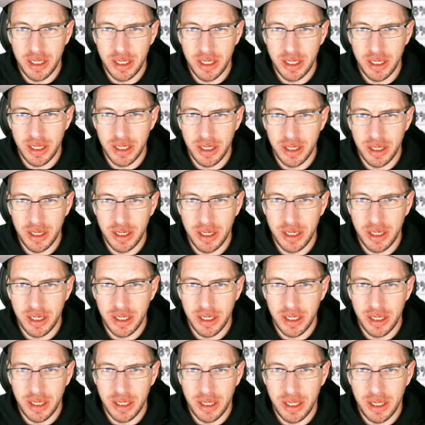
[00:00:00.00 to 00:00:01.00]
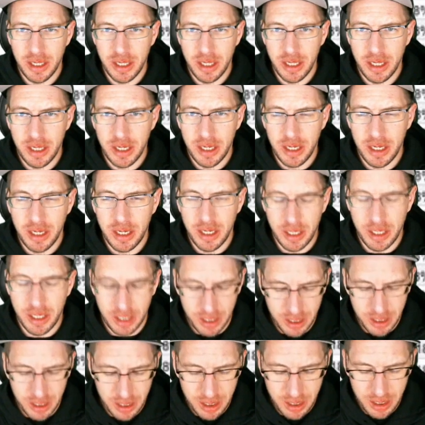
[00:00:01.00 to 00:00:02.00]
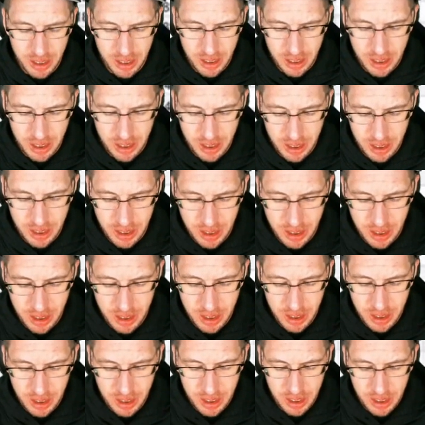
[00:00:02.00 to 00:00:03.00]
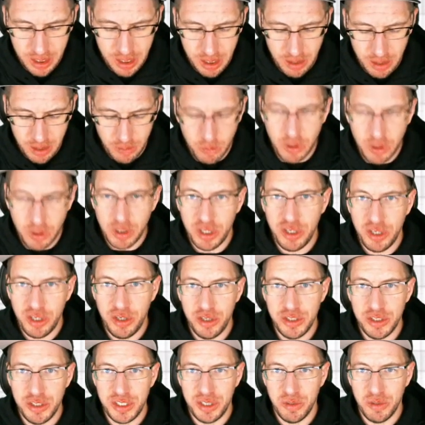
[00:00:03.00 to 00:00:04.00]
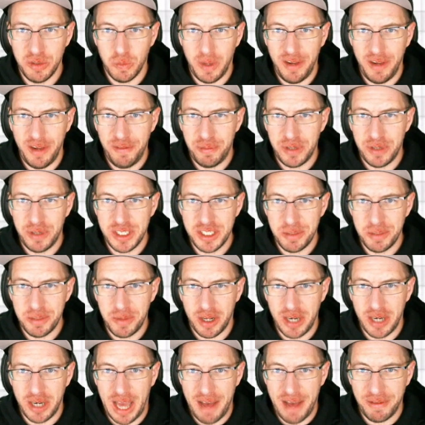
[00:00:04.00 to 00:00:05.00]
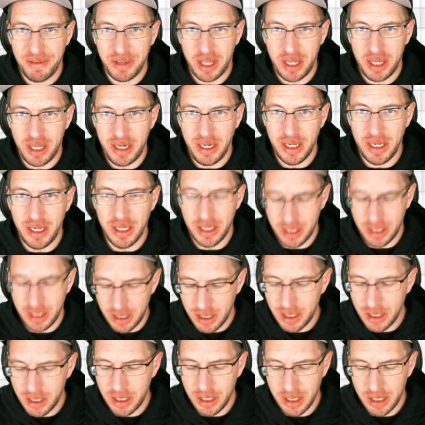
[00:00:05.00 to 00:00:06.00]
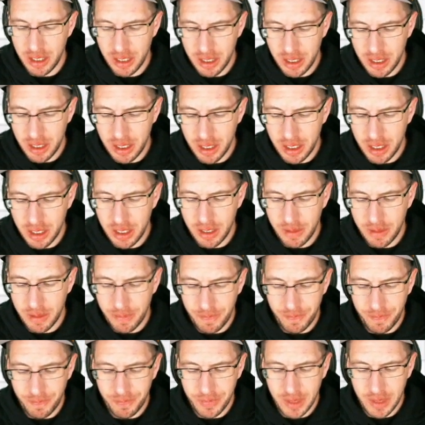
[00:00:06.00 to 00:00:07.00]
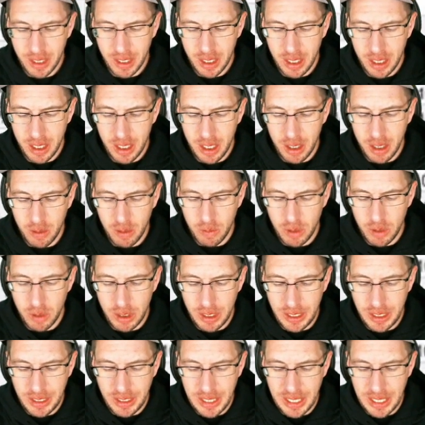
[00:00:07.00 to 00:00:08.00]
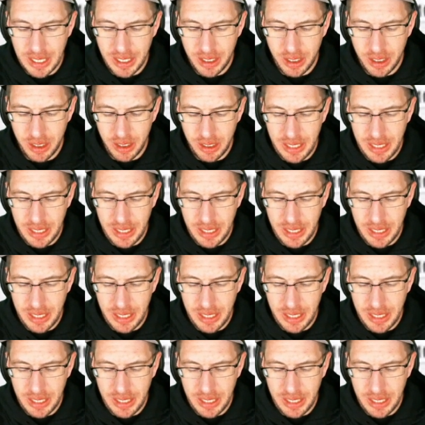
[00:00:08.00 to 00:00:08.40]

least 25, but 15 million is not going to cut it. Were you using the wave prism on Avalon? Yeah. Then